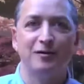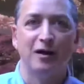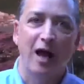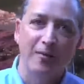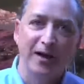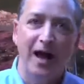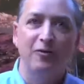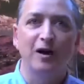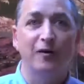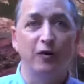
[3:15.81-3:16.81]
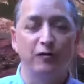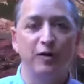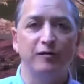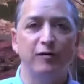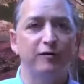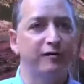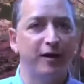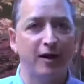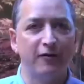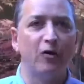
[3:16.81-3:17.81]
Allow me to aggregate those resources
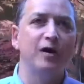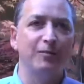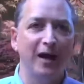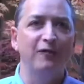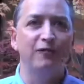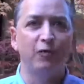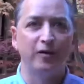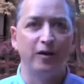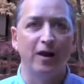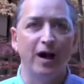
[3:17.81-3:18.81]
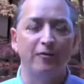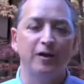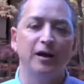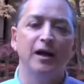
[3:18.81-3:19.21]
that I've already paid for in the cloud.